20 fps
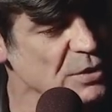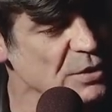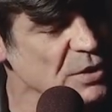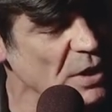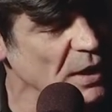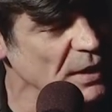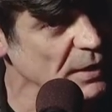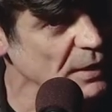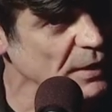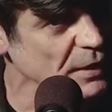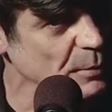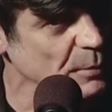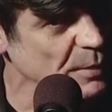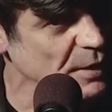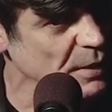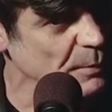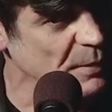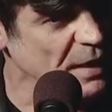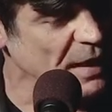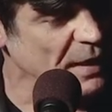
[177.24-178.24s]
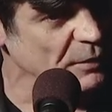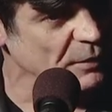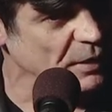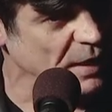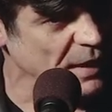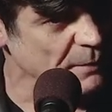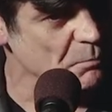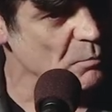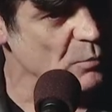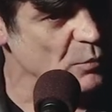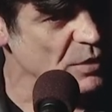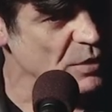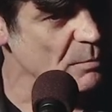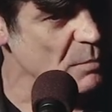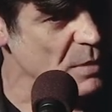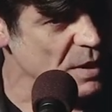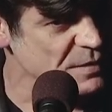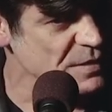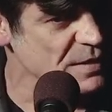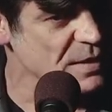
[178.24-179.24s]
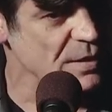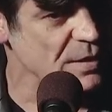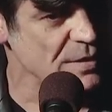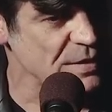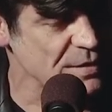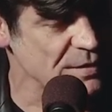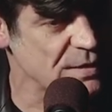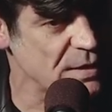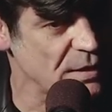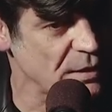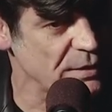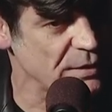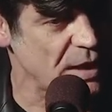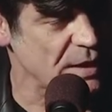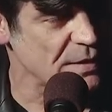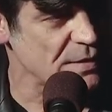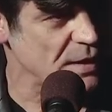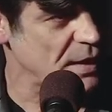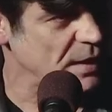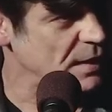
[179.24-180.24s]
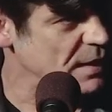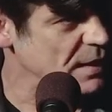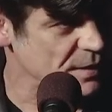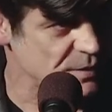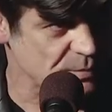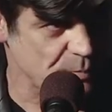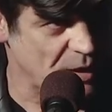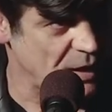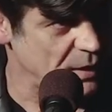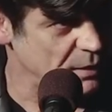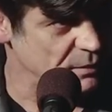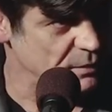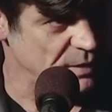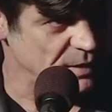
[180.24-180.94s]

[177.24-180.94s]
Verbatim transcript: you talk a little bit about like most of the Steele dossier has been